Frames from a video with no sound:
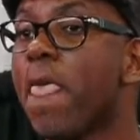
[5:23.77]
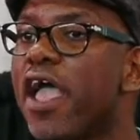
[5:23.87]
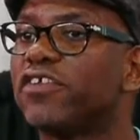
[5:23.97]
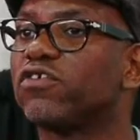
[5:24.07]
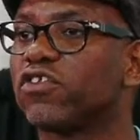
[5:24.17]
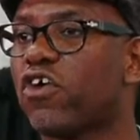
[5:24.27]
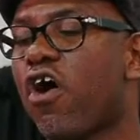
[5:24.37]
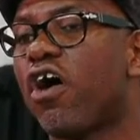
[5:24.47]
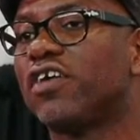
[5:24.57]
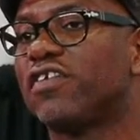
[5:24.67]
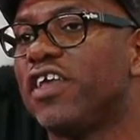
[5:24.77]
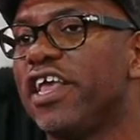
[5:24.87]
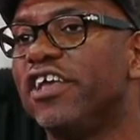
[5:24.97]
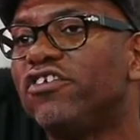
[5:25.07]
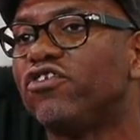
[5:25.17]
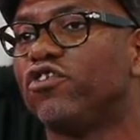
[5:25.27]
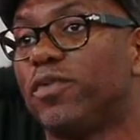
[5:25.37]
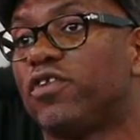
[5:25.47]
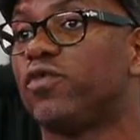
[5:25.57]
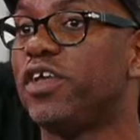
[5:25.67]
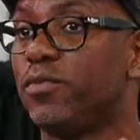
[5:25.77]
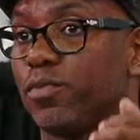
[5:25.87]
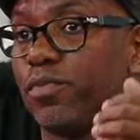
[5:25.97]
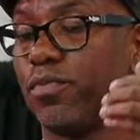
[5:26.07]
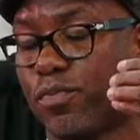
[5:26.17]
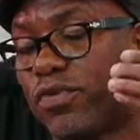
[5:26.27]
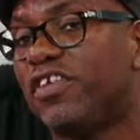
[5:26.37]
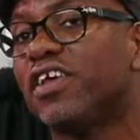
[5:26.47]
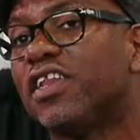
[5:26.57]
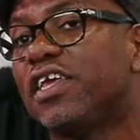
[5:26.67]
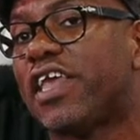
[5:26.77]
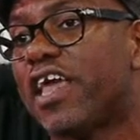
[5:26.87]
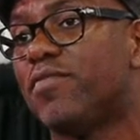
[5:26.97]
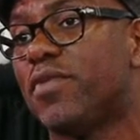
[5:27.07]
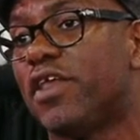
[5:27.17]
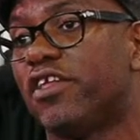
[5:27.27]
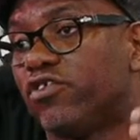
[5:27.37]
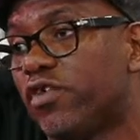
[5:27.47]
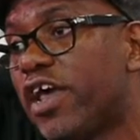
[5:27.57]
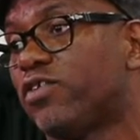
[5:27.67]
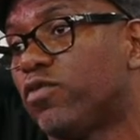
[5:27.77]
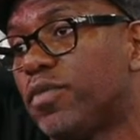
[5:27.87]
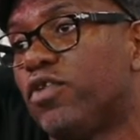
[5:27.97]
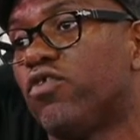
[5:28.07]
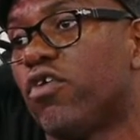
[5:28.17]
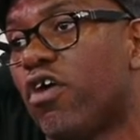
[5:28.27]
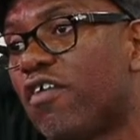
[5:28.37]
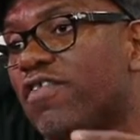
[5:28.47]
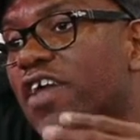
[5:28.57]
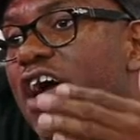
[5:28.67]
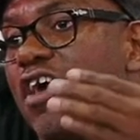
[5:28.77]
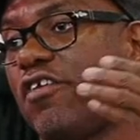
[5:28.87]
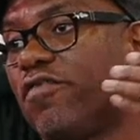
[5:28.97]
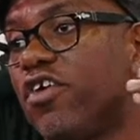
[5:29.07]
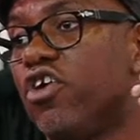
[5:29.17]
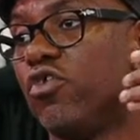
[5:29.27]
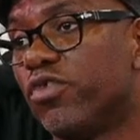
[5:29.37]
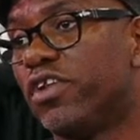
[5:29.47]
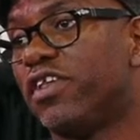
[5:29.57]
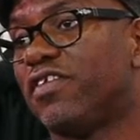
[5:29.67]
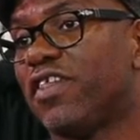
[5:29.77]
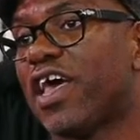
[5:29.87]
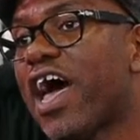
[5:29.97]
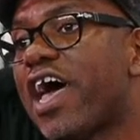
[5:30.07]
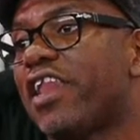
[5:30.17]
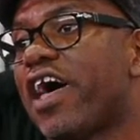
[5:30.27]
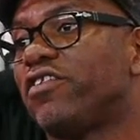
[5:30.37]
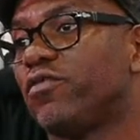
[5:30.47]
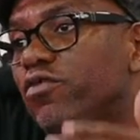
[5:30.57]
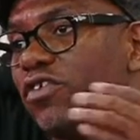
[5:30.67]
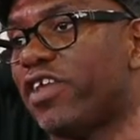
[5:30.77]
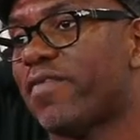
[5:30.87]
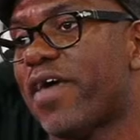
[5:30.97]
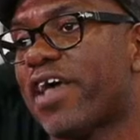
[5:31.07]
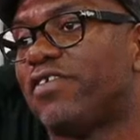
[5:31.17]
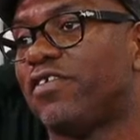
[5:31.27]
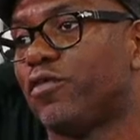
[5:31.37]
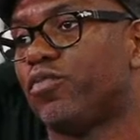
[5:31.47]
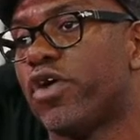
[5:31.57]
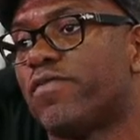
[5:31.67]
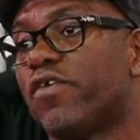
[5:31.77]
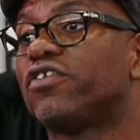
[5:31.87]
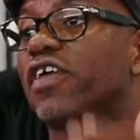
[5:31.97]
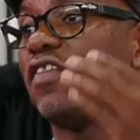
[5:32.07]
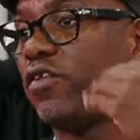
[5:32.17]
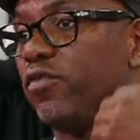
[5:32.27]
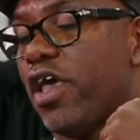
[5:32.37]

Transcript: And so it's causing issues between particularly gay men and trans women, who are often kind of written into the guidelines of who should have access to PrEP first, and